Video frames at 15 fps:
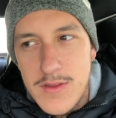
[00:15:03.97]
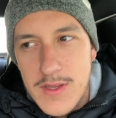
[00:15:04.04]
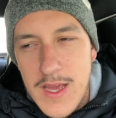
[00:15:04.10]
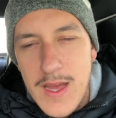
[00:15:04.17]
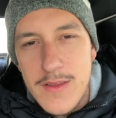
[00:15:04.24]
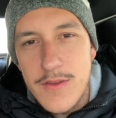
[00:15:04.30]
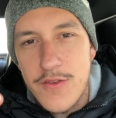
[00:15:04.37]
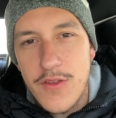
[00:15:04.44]

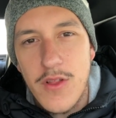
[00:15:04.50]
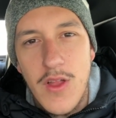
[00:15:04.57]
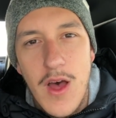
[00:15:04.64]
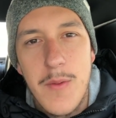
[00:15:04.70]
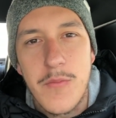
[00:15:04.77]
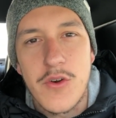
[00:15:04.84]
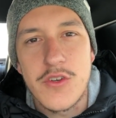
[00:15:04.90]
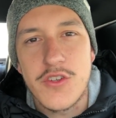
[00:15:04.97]
yeah, there's a
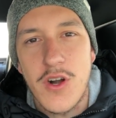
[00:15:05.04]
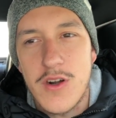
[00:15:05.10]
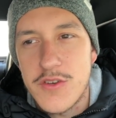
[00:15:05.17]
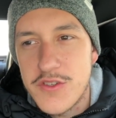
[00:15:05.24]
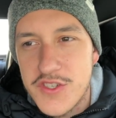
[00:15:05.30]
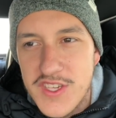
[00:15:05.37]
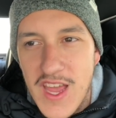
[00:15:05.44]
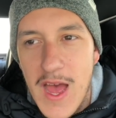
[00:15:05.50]
lot more
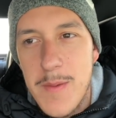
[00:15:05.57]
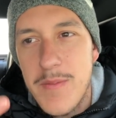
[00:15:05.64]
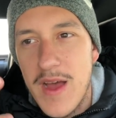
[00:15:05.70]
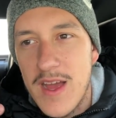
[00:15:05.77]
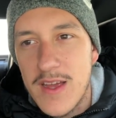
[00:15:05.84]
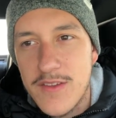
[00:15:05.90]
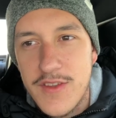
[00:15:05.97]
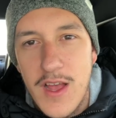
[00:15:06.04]
Charger Scat
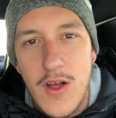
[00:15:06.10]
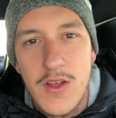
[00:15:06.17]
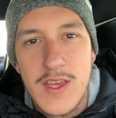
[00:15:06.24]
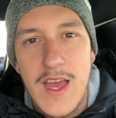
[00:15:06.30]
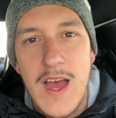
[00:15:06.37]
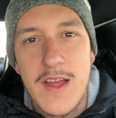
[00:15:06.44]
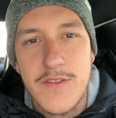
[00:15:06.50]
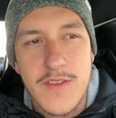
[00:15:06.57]
Packs,
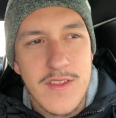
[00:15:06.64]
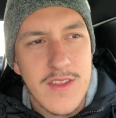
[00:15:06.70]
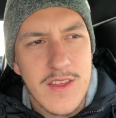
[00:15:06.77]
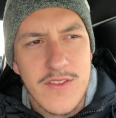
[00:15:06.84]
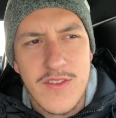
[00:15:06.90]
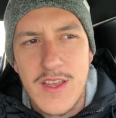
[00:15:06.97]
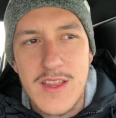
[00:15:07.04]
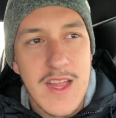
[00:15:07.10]
HELLCATs, and
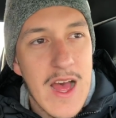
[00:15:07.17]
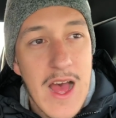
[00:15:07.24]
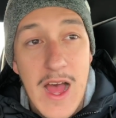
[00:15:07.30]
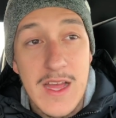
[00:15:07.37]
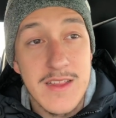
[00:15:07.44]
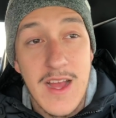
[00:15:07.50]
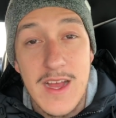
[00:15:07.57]
things like that.